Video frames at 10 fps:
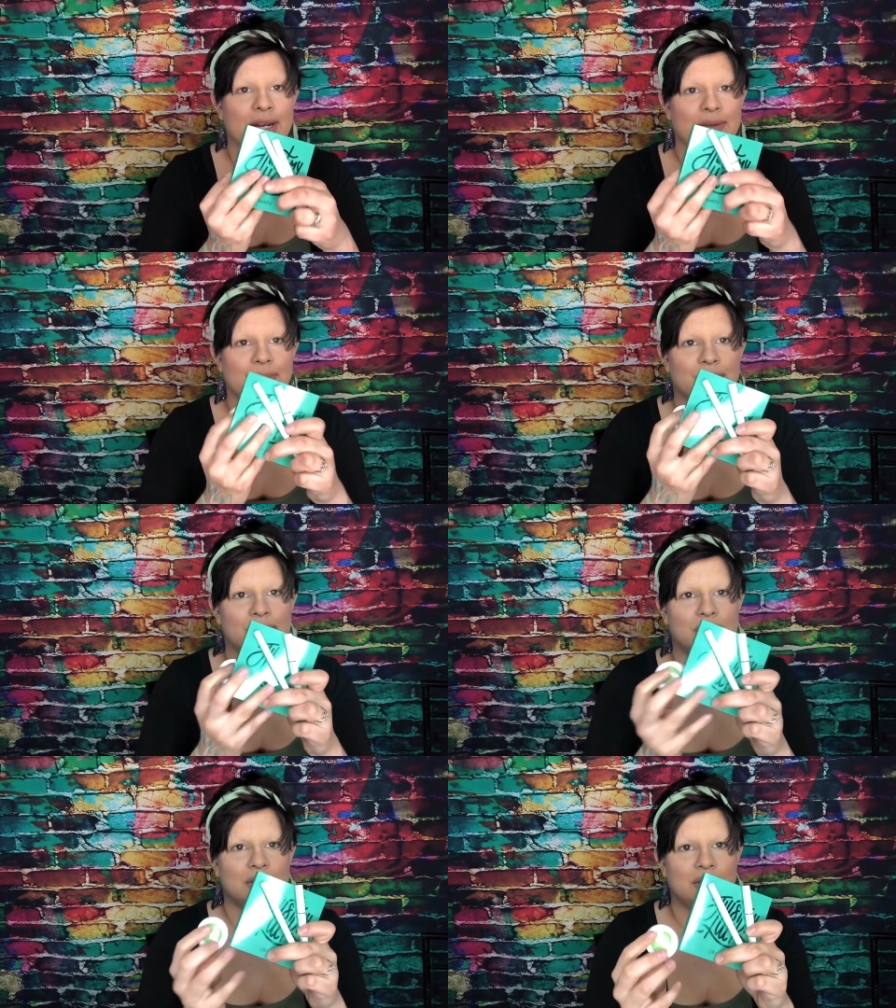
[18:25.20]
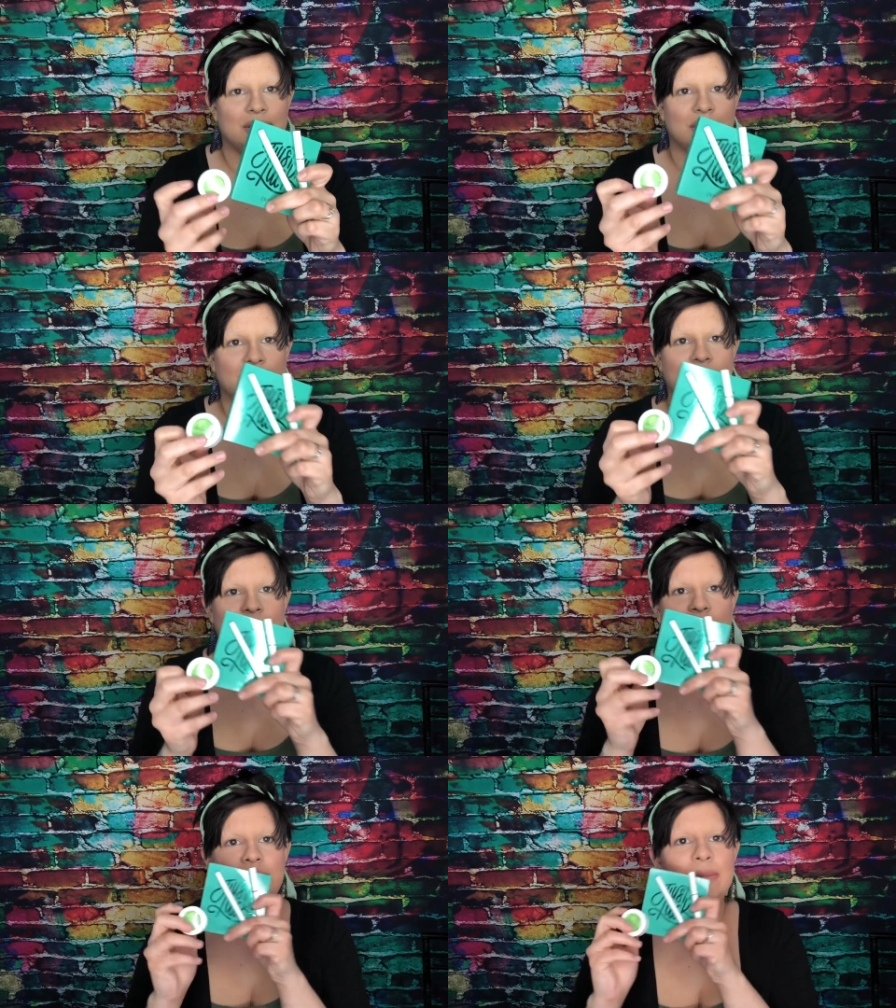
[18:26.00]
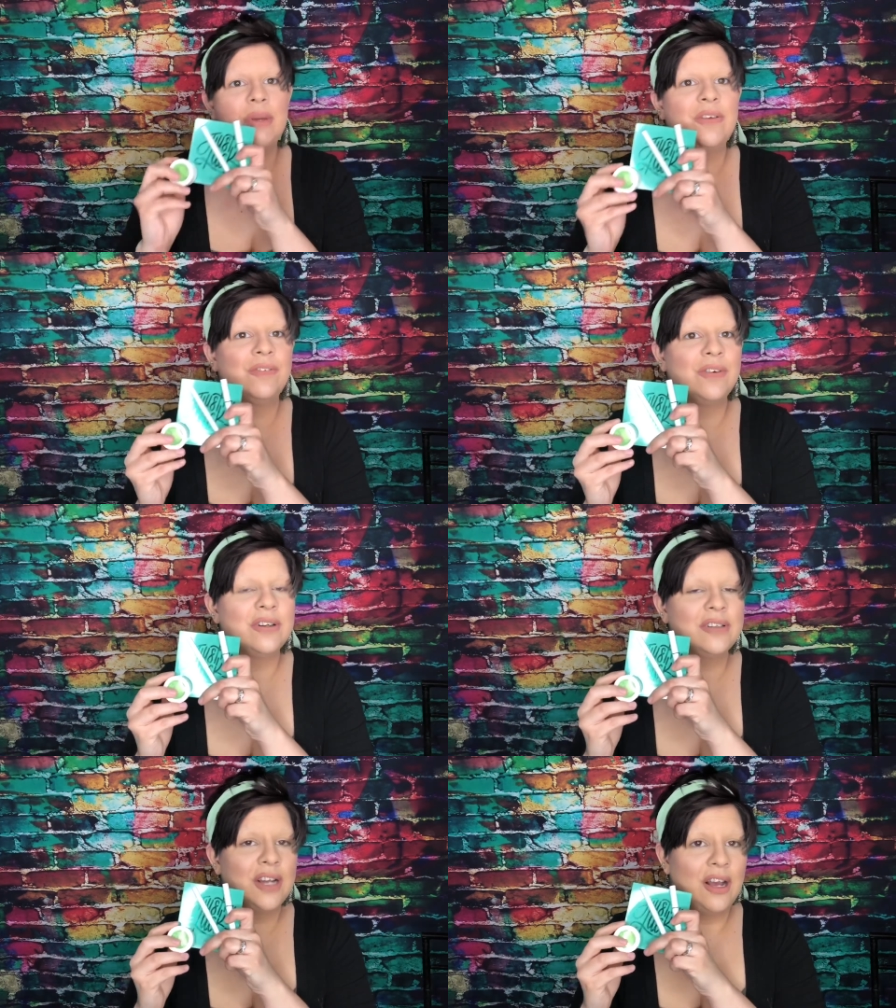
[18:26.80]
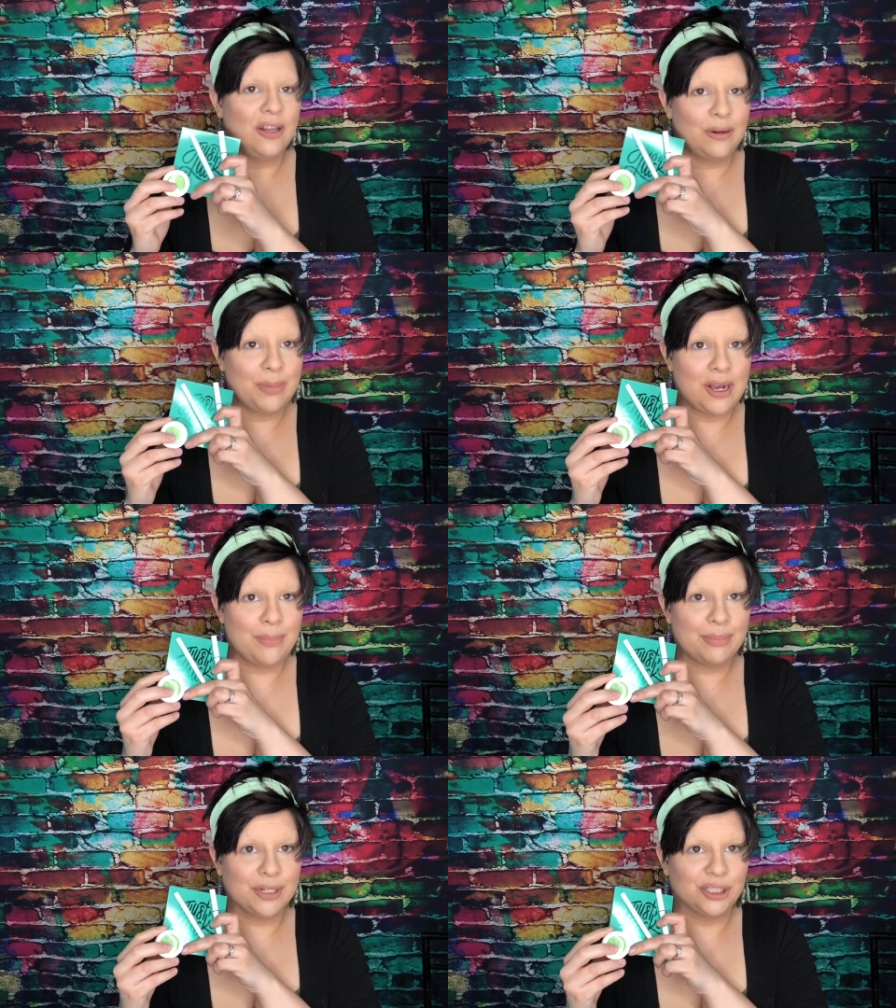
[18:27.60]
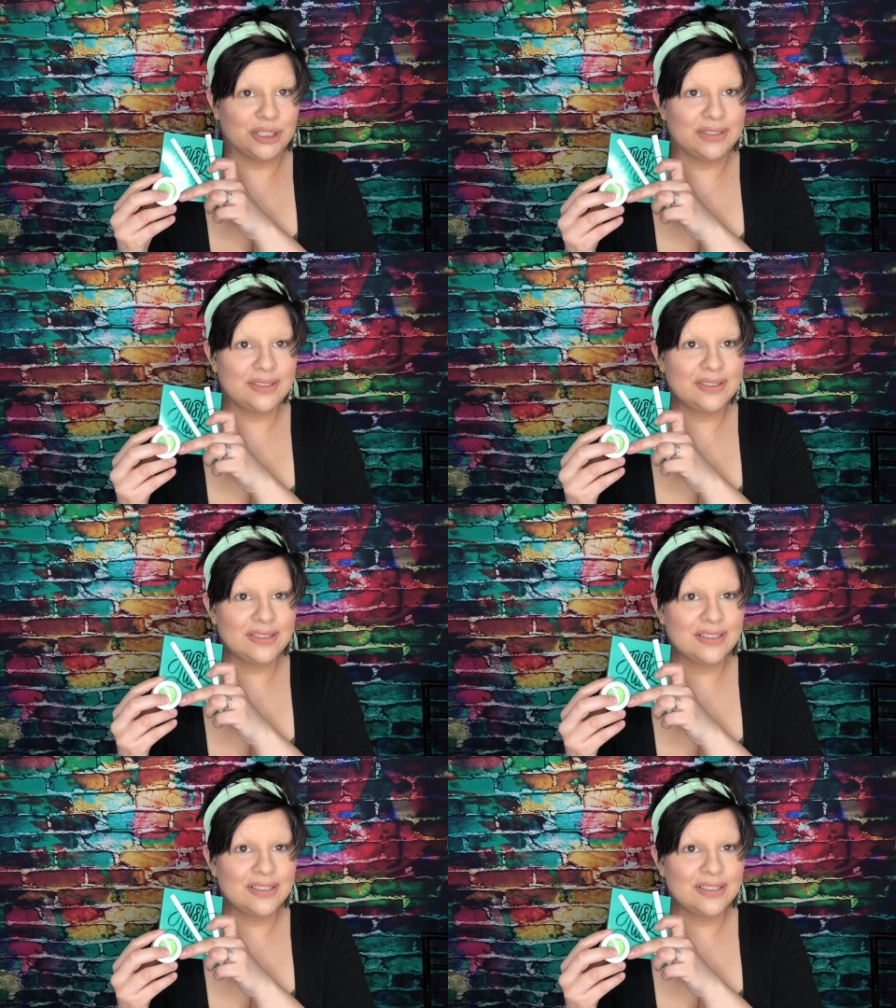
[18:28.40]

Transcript: Items conclude my first Colourpop purchase.